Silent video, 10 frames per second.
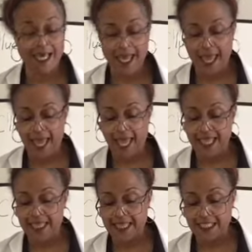
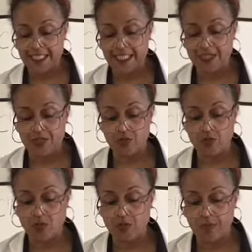and the distal
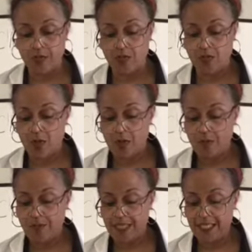tubule.
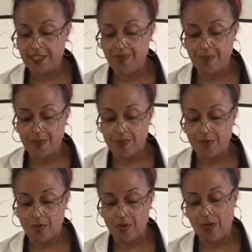Please
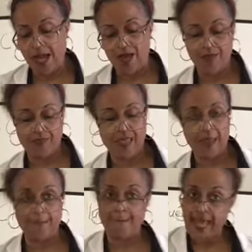remember how
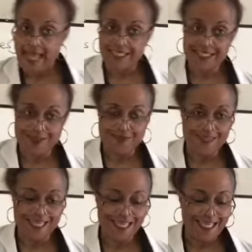they
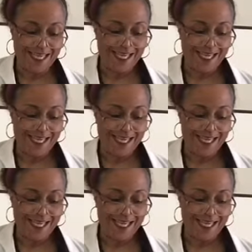passively,